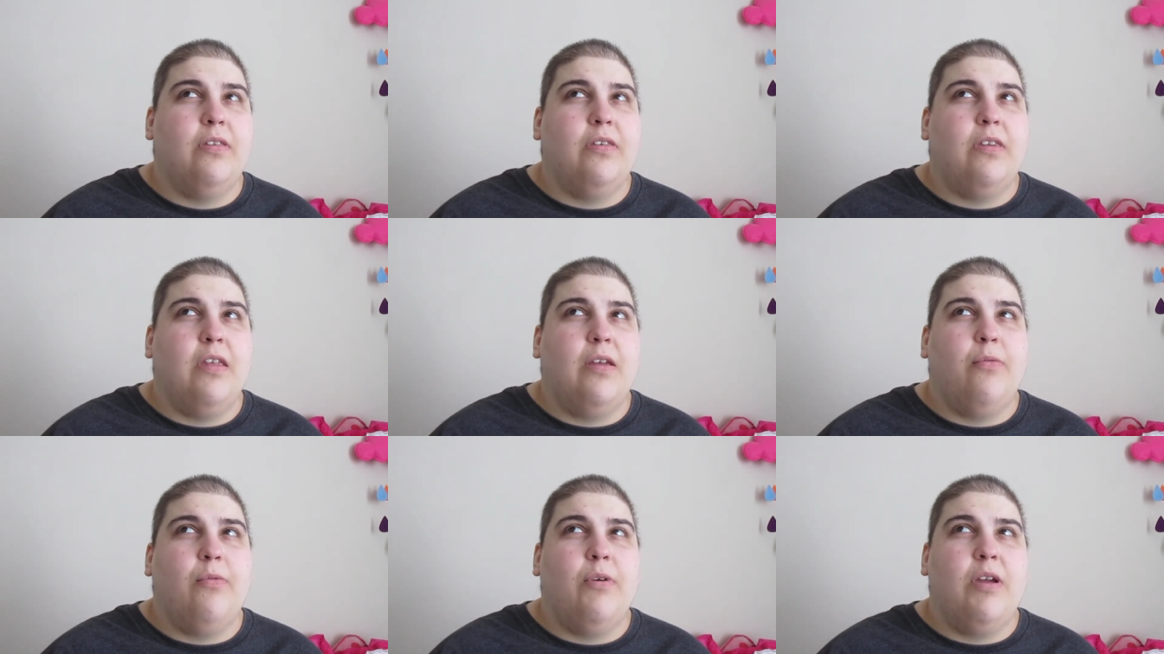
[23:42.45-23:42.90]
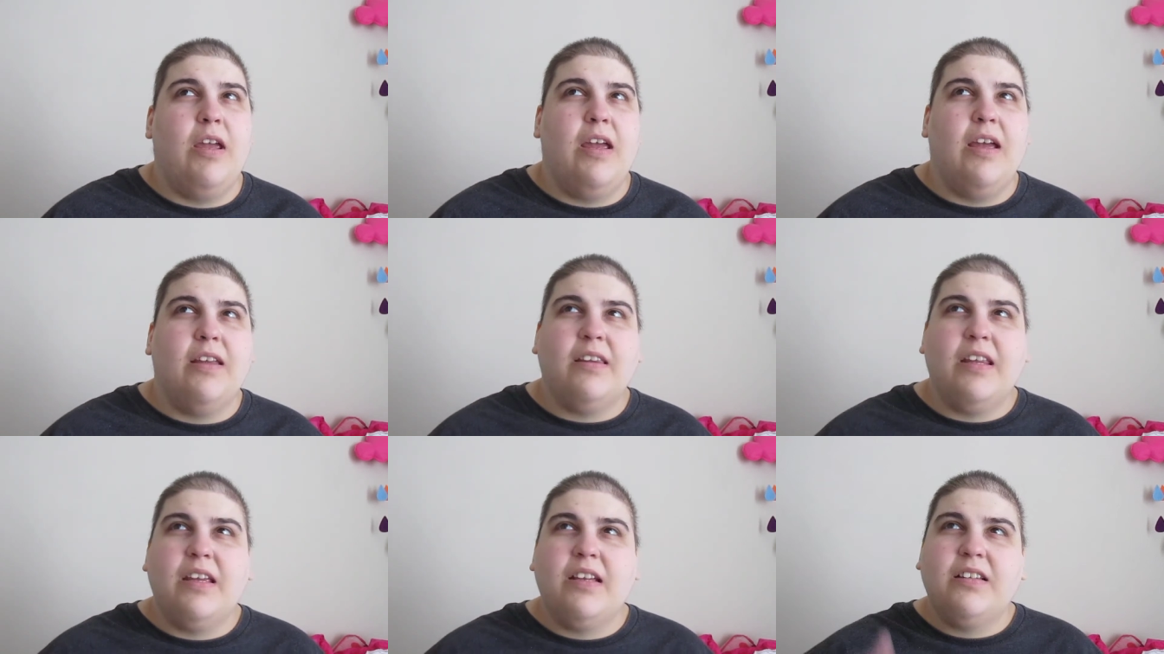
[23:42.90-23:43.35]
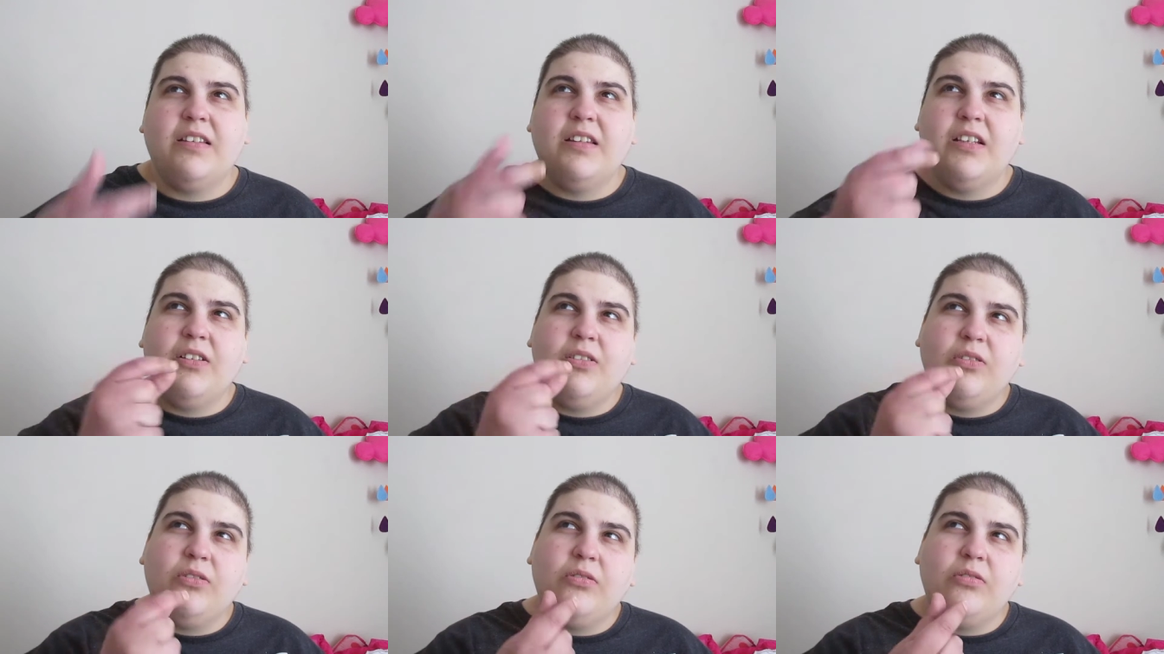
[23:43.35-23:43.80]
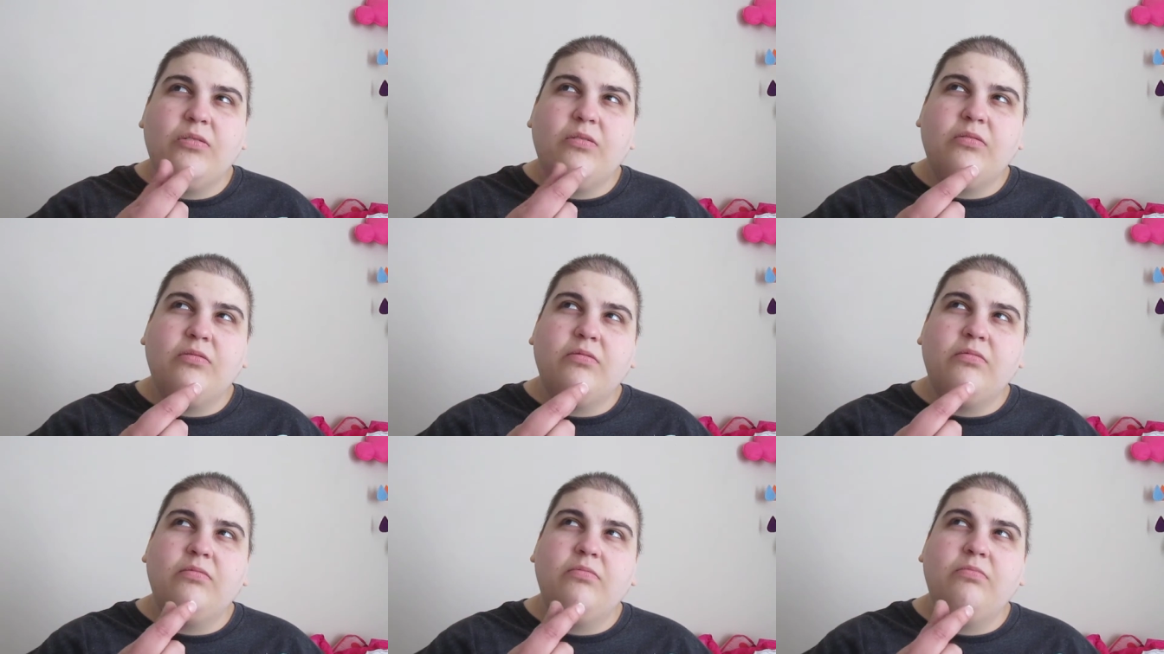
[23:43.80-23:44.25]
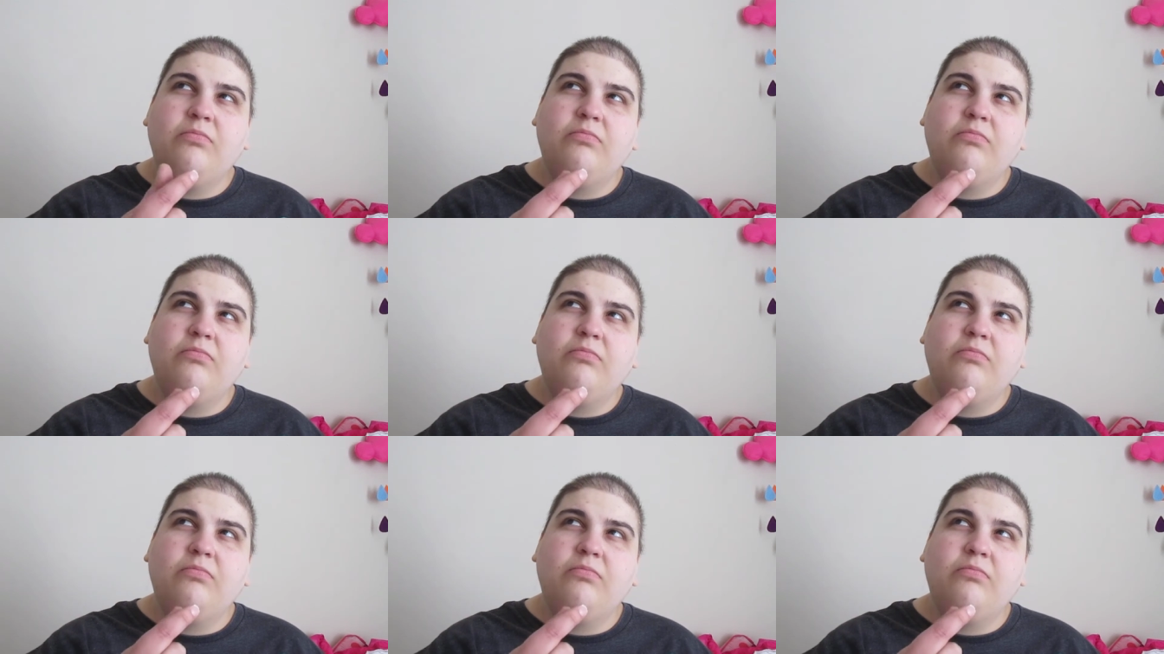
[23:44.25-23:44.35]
that we had like little